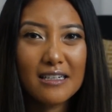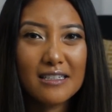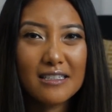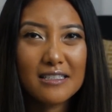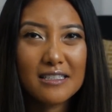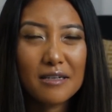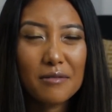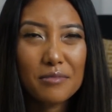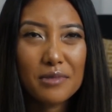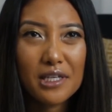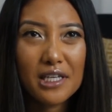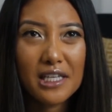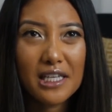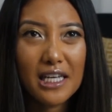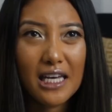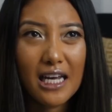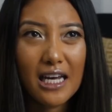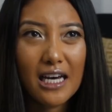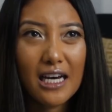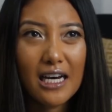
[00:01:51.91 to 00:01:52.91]
something
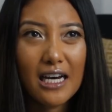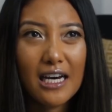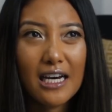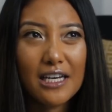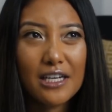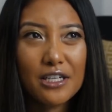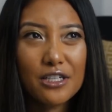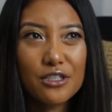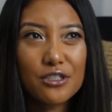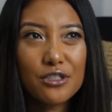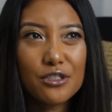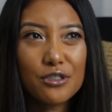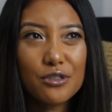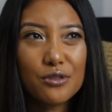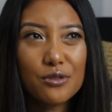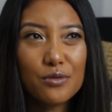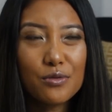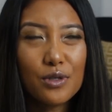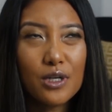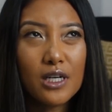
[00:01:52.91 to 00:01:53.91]
that I could
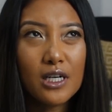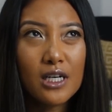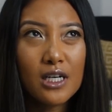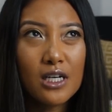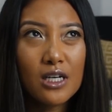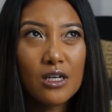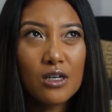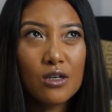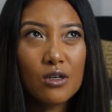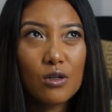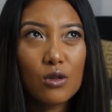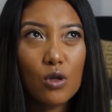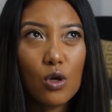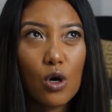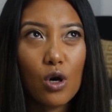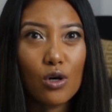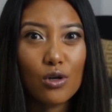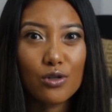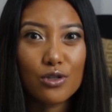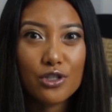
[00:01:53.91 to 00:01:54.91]
do
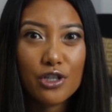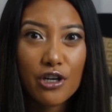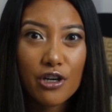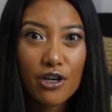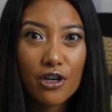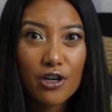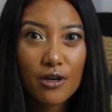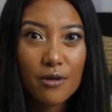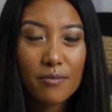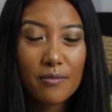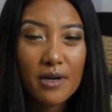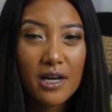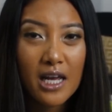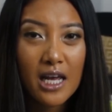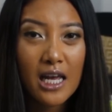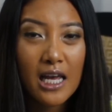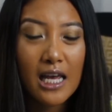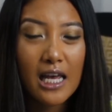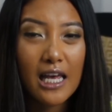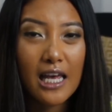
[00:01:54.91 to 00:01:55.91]
long term,
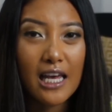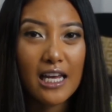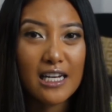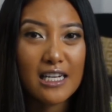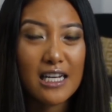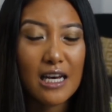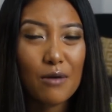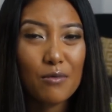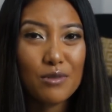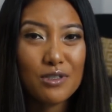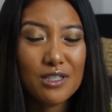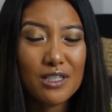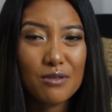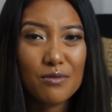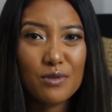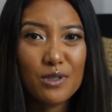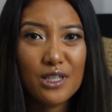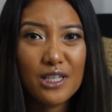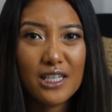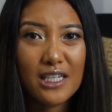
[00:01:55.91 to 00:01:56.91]
and I wasn't
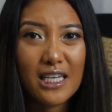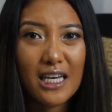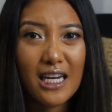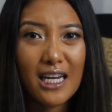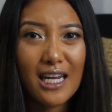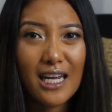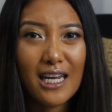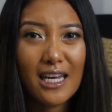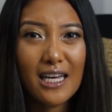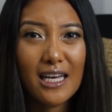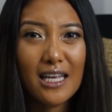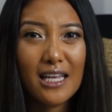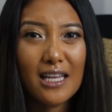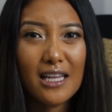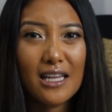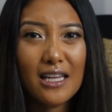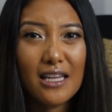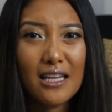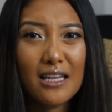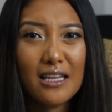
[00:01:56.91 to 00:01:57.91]
really getting
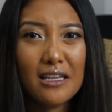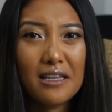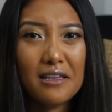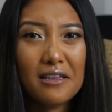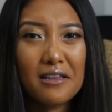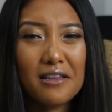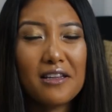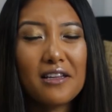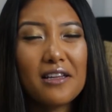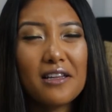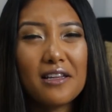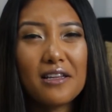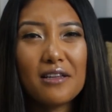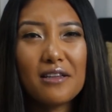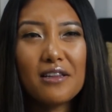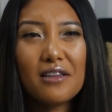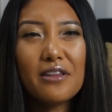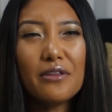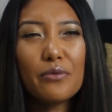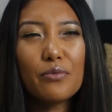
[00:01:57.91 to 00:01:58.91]

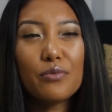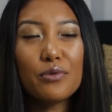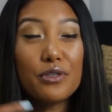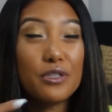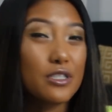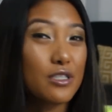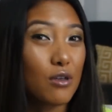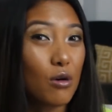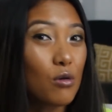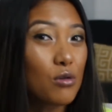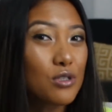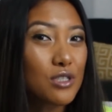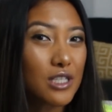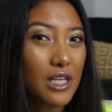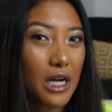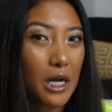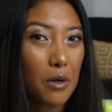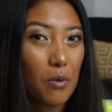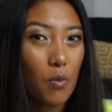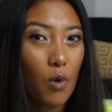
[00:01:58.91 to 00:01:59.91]
the results
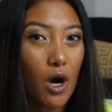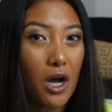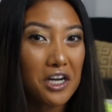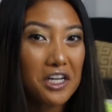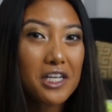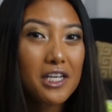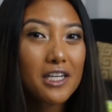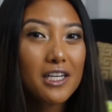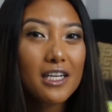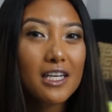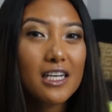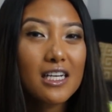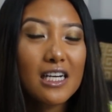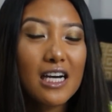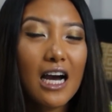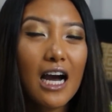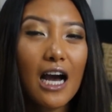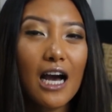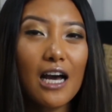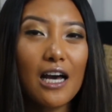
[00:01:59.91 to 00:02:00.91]
that I wanted.
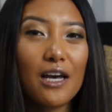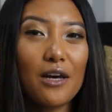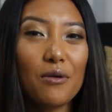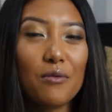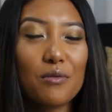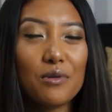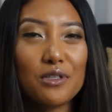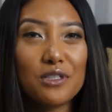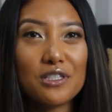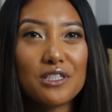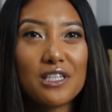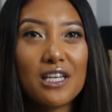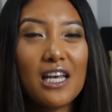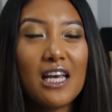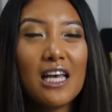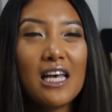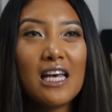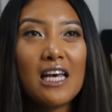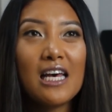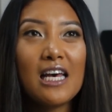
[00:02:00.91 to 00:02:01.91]

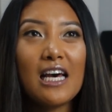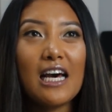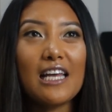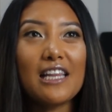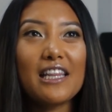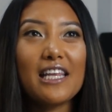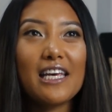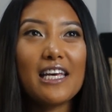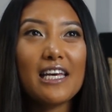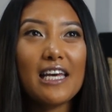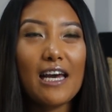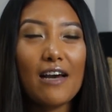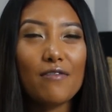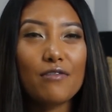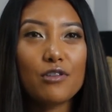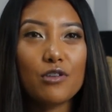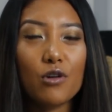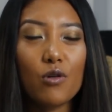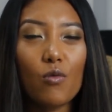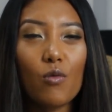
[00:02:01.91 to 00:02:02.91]
I think
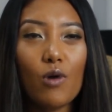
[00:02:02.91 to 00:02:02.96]
after a